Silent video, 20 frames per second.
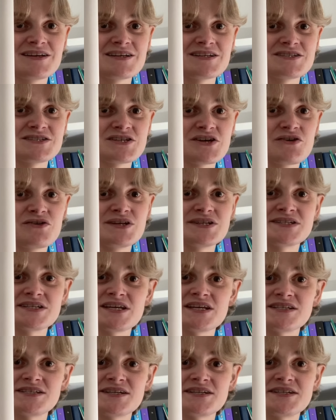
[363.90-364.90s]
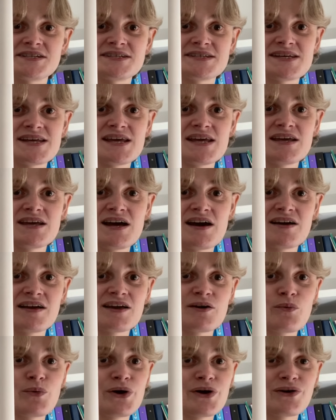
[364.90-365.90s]
So it's easy to see. I
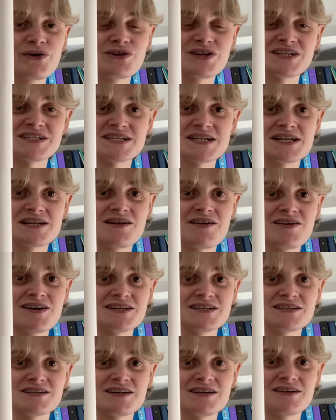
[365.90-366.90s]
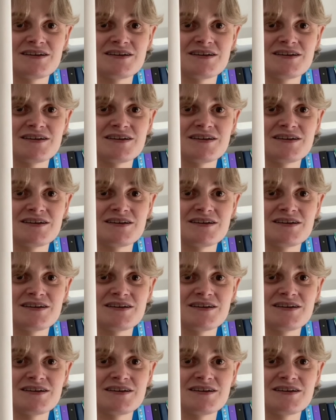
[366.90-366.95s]
can work on it at night.